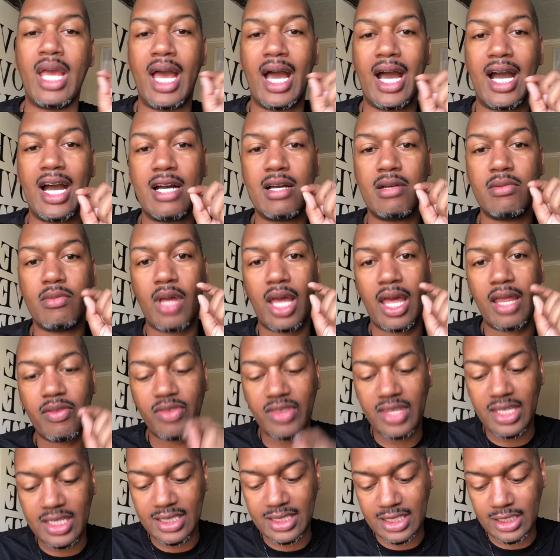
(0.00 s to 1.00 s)
Um,
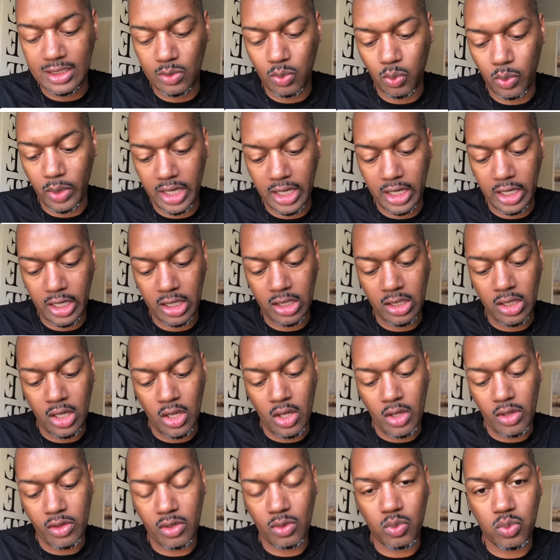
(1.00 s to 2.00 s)
and this is where
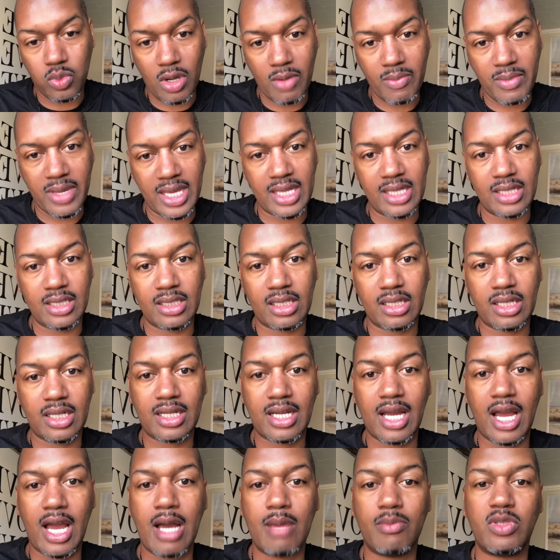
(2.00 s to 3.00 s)
the woman
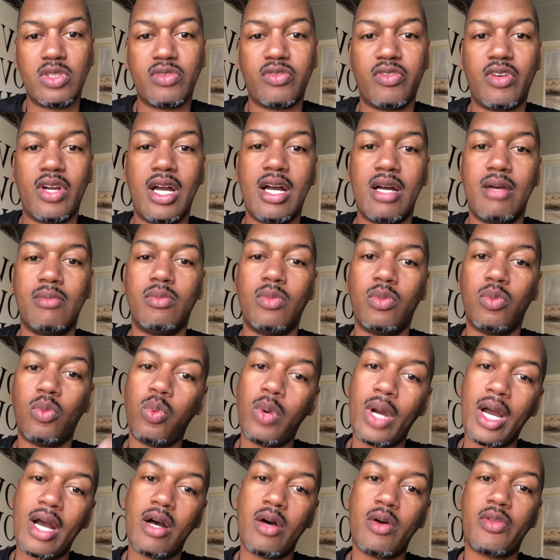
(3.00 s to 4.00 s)
comes from
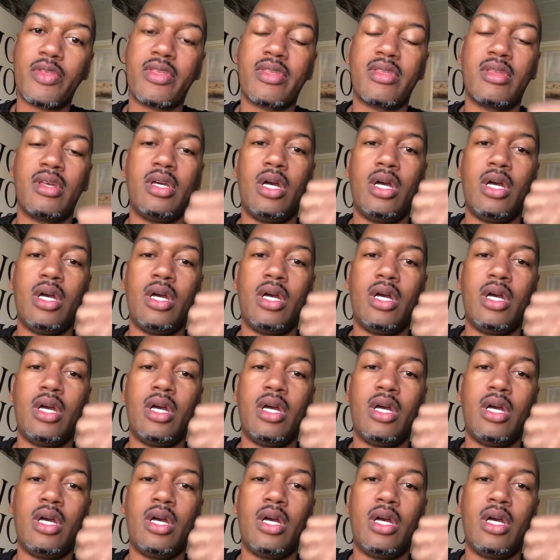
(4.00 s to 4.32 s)
wealth,